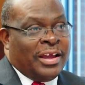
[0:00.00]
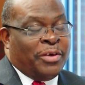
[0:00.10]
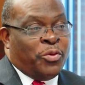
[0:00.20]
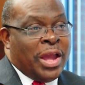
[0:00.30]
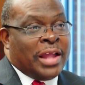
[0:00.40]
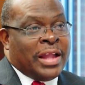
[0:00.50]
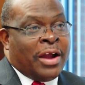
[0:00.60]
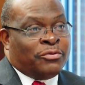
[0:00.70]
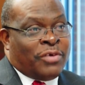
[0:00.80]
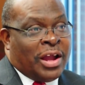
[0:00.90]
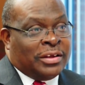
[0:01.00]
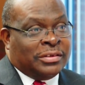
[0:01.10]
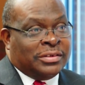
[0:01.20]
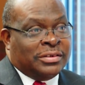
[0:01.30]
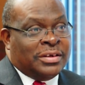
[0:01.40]
and we are now
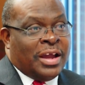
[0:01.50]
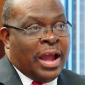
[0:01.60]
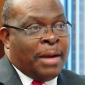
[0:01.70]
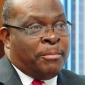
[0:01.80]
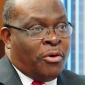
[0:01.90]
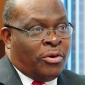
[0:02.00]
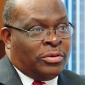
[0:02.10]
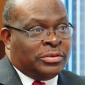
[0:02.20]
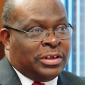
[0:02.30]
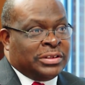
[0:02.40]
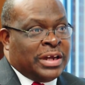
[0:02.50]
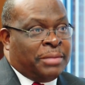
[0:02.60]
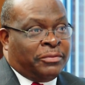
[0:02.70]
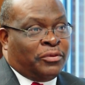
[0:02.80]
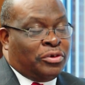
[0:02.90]
ranked among the
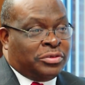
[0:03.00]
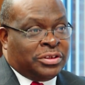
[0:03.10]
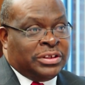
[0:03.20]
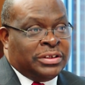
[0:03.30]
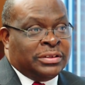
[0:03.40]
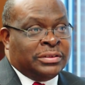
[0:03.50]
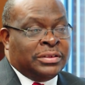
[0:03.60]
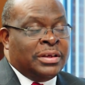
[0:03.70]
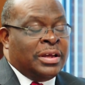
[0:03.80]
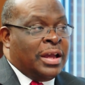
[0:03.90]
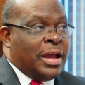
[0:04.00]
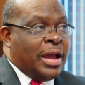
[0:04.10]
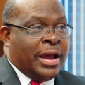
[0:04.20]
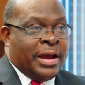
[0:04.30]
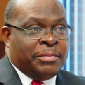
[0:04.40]
top 13
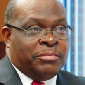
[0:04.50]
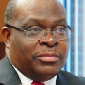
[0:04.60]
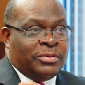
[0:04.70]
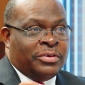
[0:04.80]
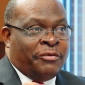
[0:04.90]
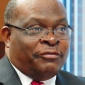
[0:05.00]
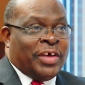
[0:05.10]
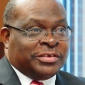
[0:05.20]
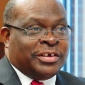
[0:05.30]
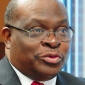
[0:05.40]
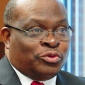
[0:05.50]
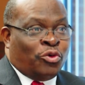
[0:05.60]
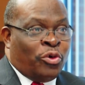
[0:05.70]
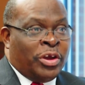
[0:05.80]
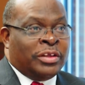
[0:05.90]
fastest
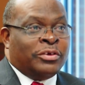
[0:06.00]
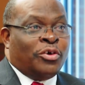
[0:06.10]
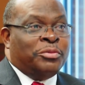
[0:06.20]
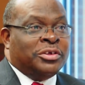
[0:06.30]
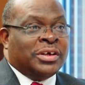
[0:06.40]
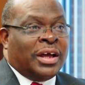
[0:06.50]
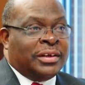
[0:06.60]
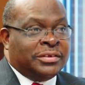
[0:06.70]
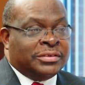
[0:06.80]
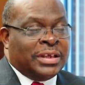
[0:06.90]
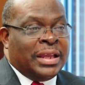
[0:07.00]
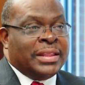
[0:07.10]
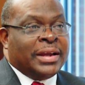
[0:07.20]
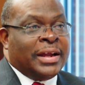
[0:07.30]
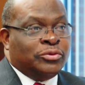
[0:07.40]
growing community colleges in
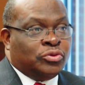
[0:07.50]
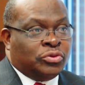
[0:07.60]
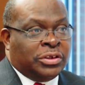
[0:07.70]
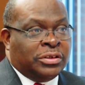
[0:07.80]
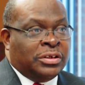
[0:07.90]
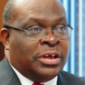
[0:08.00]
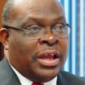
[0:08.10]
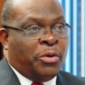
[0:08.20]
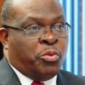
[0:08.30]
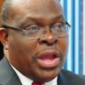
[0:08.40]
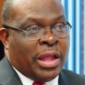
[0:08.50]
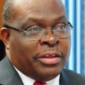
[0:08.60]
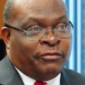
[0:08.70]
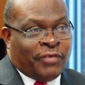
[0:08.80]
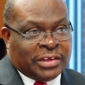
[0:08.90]
the country, and we are
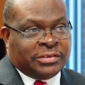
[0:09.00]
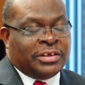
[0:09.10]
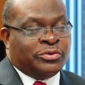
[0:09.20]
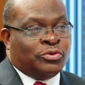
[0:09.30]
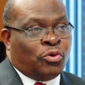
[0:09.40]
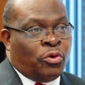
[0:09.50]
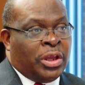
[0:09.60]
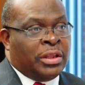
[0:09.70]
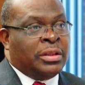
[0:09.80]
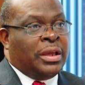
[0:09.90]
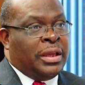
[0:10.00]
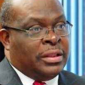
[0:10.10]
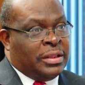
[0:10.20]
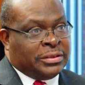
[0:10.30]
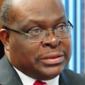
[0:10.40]
the fastest growing
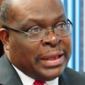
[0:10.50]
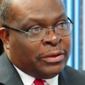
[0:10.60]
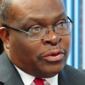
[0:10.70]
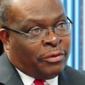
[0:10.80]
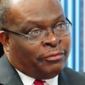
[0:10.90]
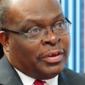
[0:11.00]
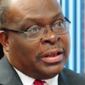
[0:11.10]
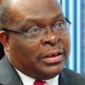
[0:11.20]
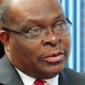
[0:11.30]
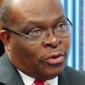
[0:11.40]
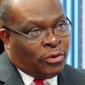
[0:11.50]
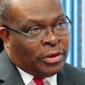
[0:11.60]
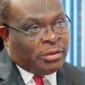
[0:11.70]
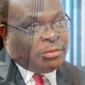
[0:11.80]
in the state of Illinois.